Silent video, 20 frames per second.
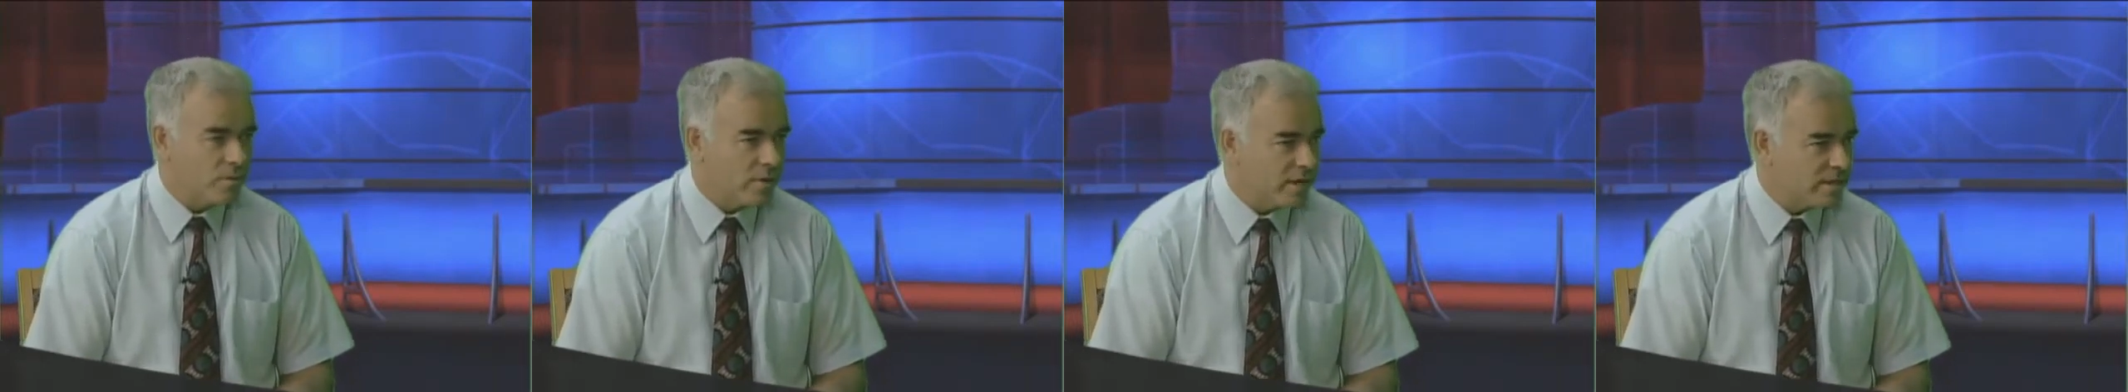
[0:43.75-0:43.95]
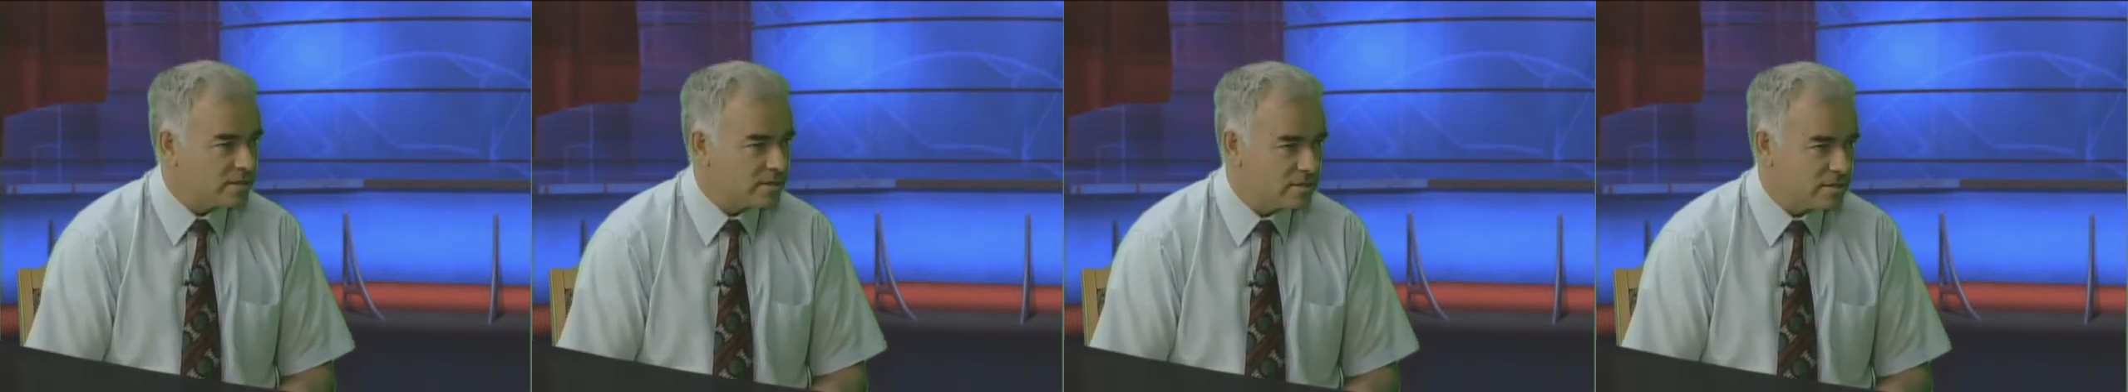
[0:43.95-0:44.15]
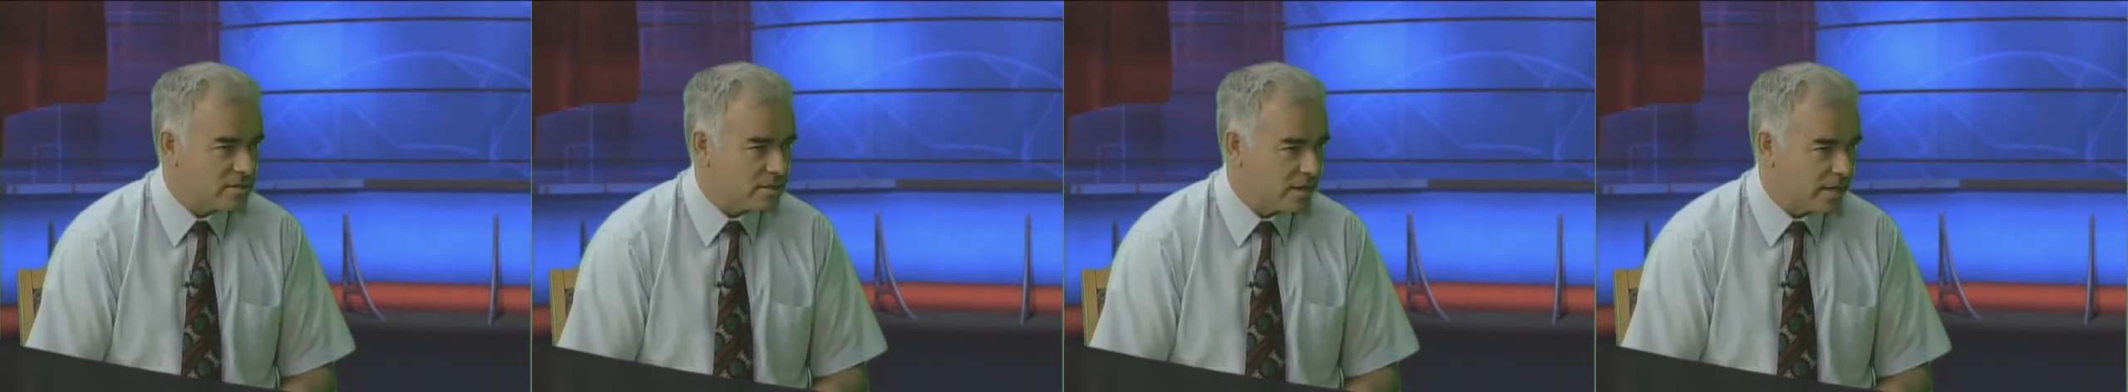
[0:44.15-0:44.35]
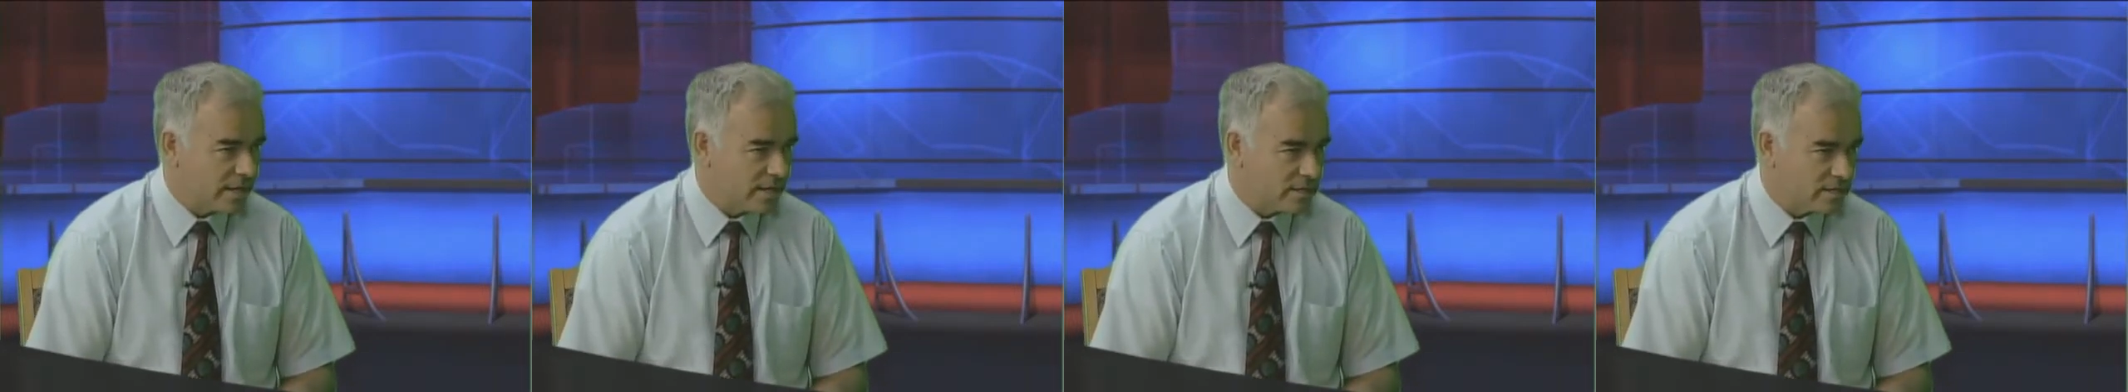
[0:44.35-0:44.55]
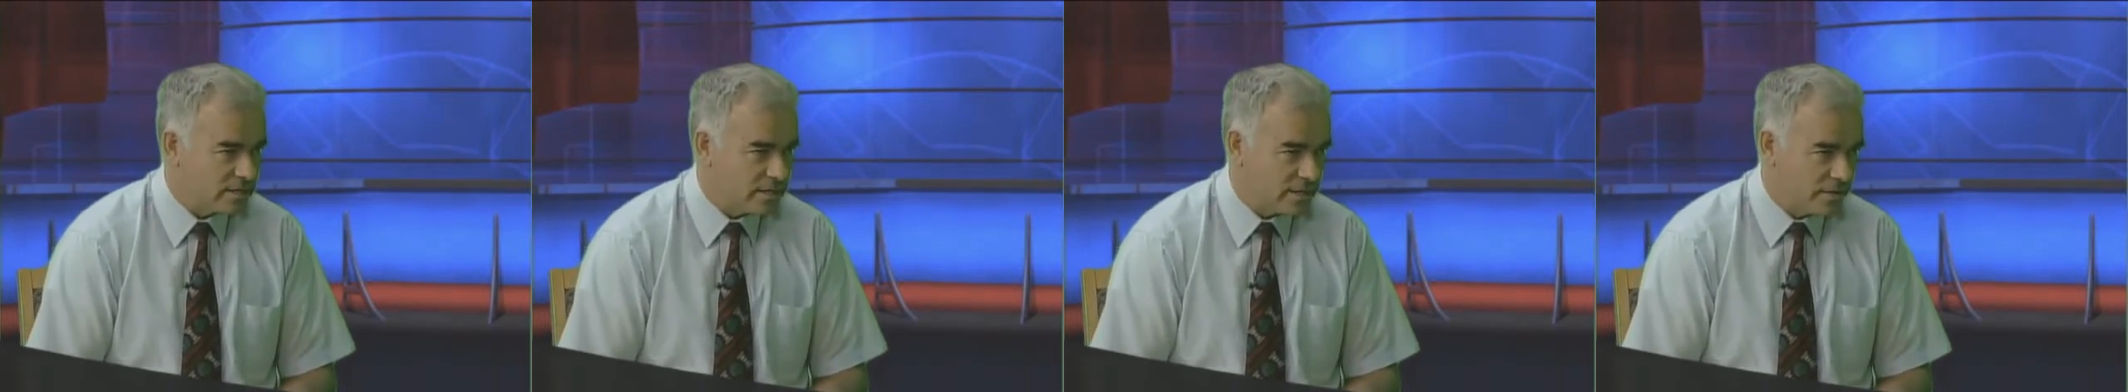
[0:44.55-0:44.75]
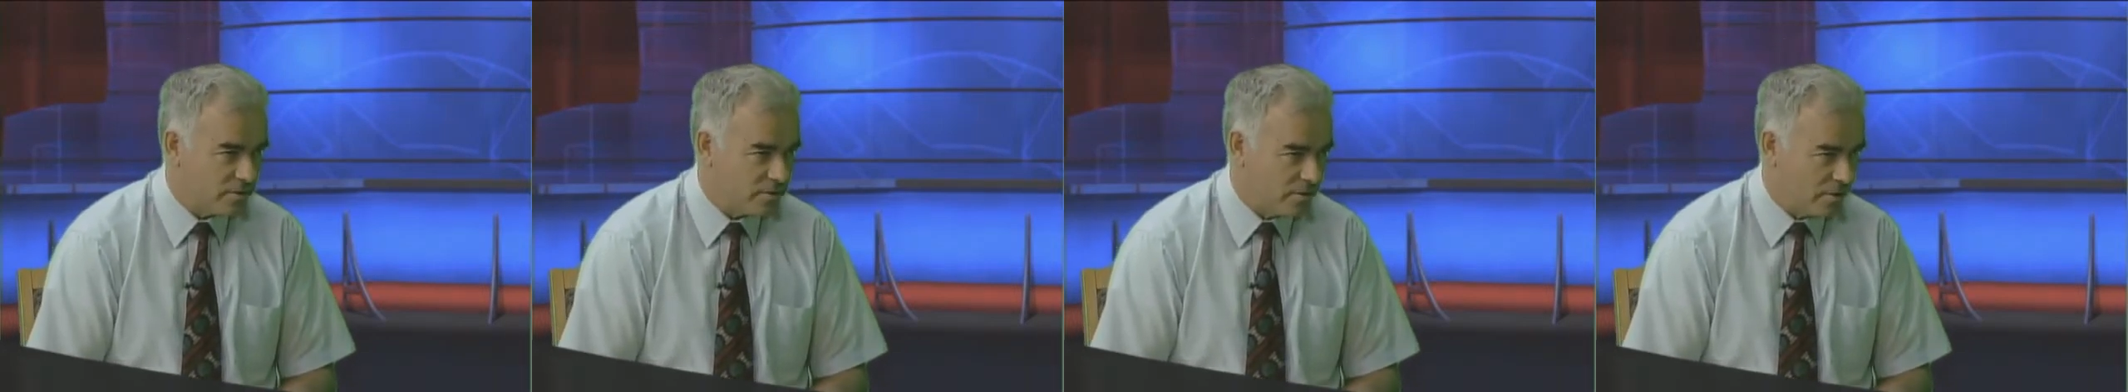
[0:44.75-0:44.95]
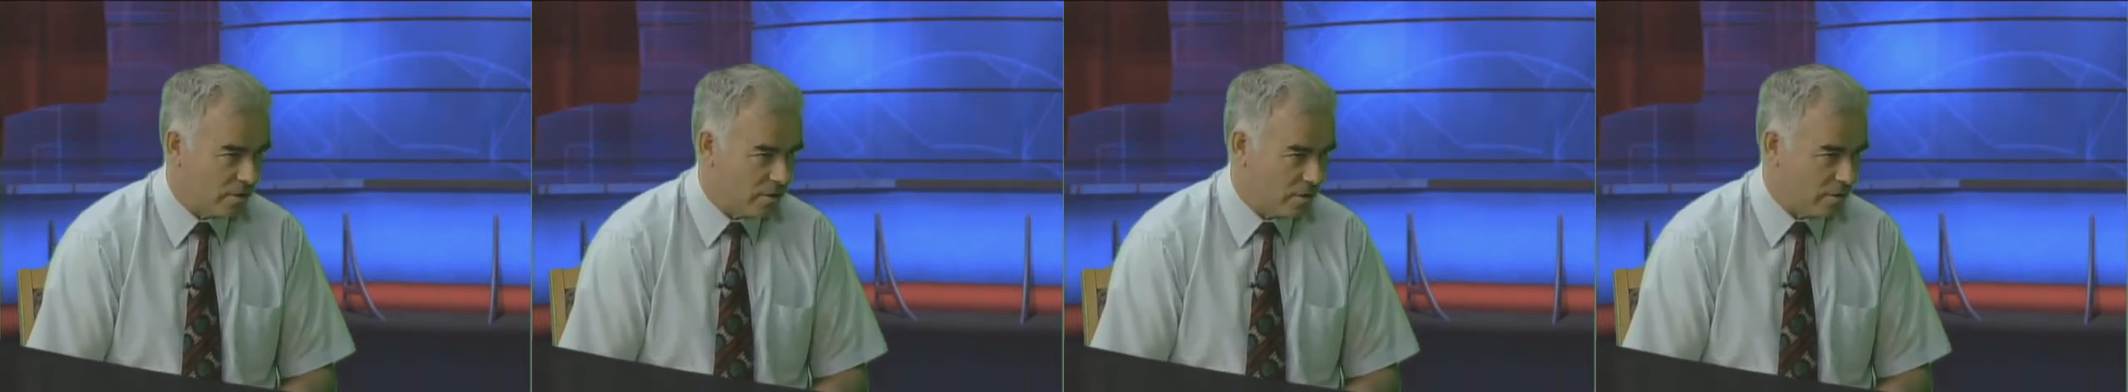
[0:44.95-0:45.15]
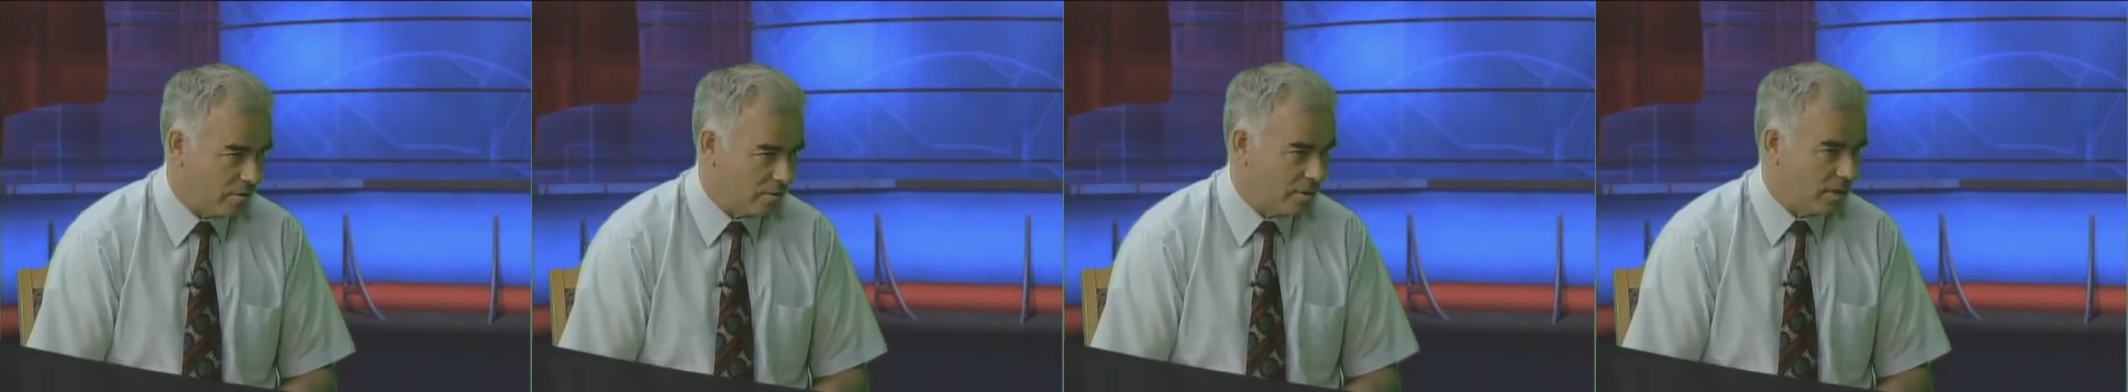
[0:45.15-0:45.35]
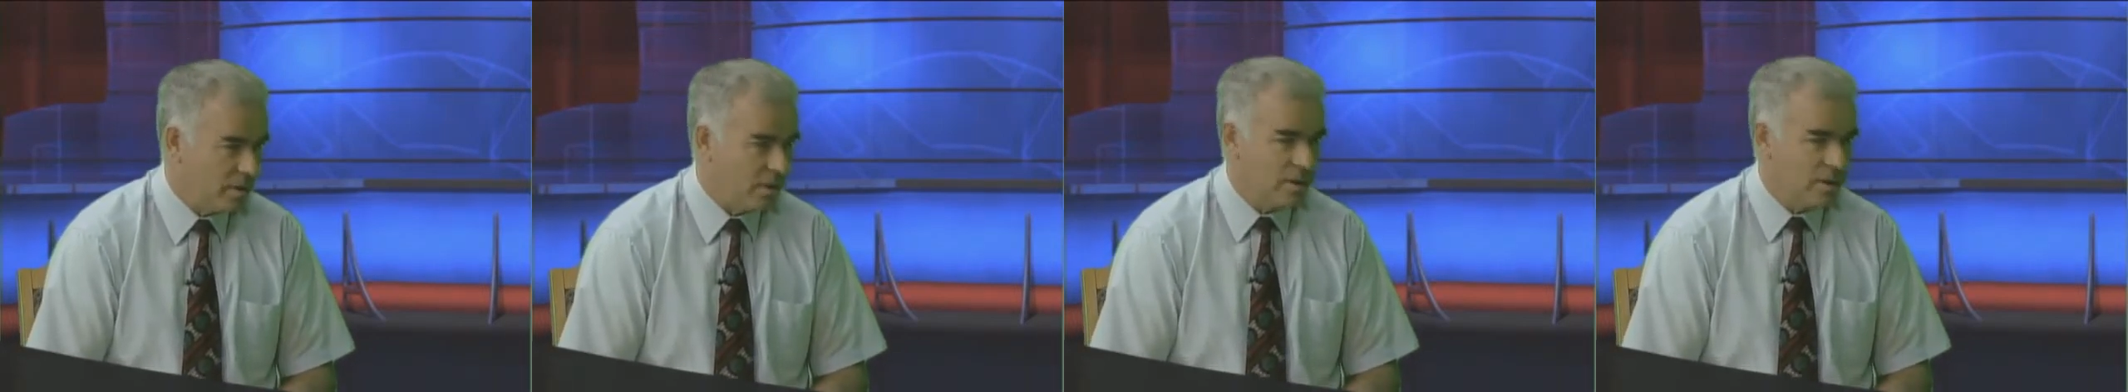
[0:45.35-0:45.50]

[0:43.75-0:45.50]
restless leg syndrome.